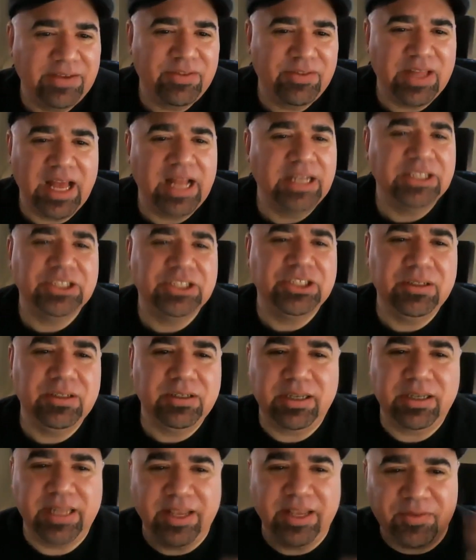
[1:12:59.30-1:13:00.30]
and see
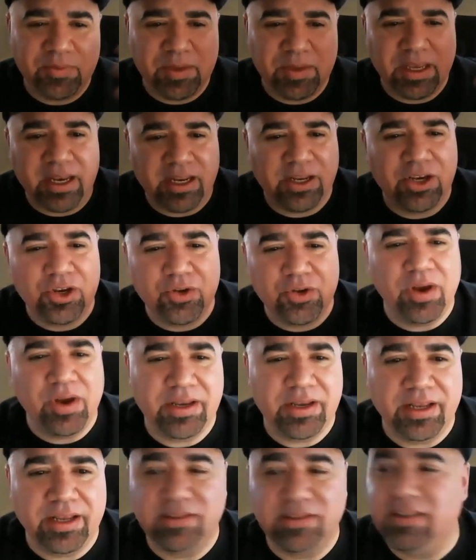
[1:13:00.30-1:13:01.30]
if that gives me any
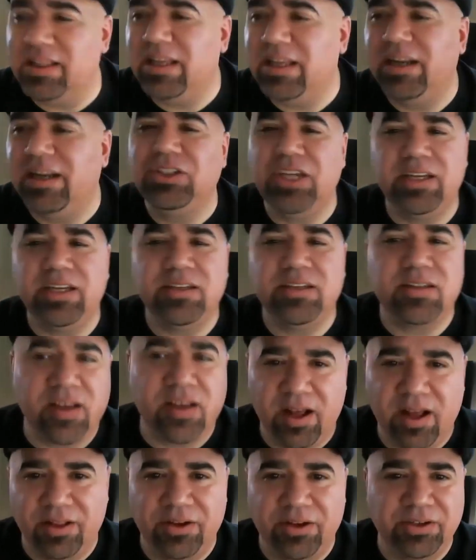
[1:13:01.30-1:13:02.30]
new ideas. And then I'll
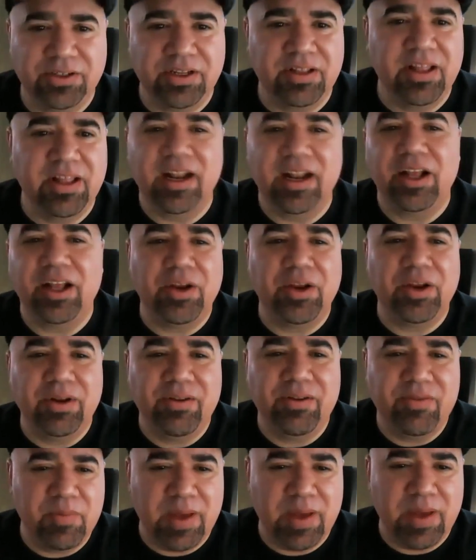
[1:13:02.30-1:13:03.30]
change the colors, and then I'll get
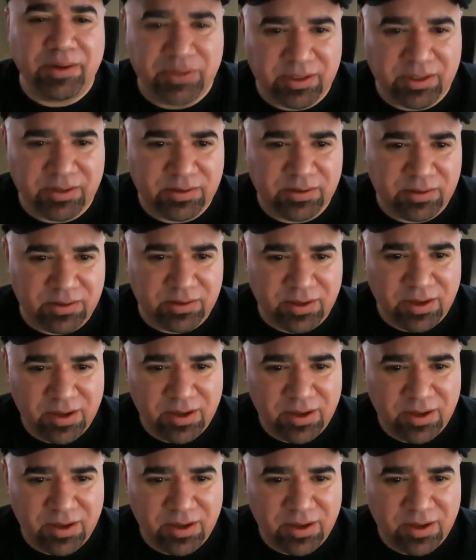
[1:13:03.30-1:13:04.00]
rid of the mountains,